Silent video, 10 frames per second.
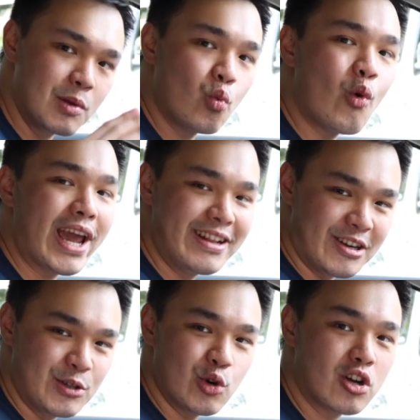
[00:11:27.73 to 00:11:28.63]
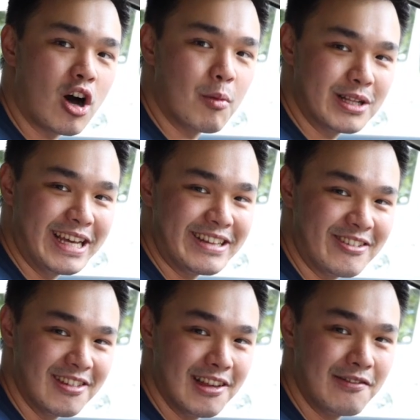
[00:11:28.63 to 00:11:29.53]
bit wider to accommodate
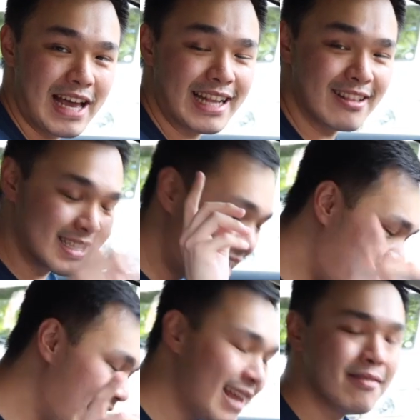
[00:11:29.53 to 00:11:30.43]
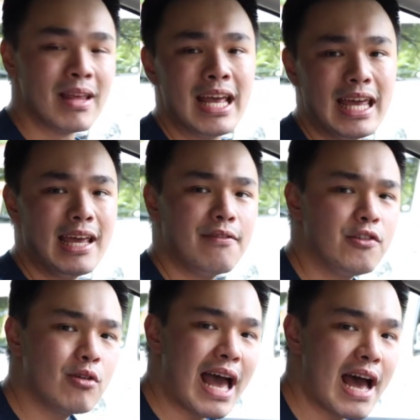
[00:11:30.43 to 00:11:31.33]
your love handles. And
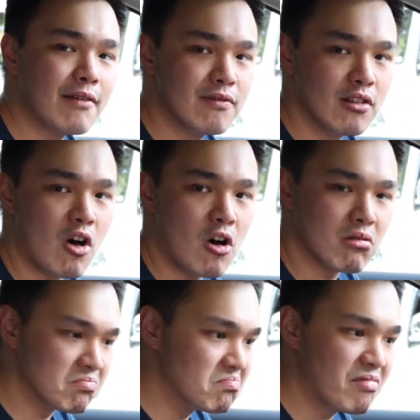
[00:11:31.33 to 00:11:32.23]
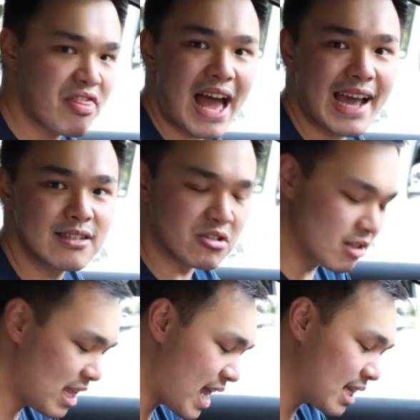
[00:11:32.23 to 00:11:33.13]
if you have long thighs
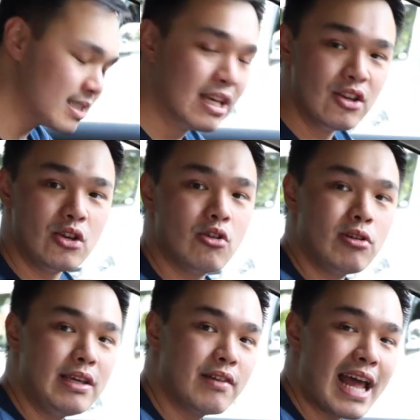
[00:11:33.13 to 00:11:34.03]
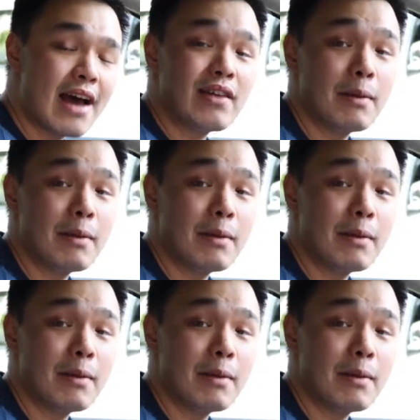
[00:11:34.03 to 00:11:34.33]
or legs, you even have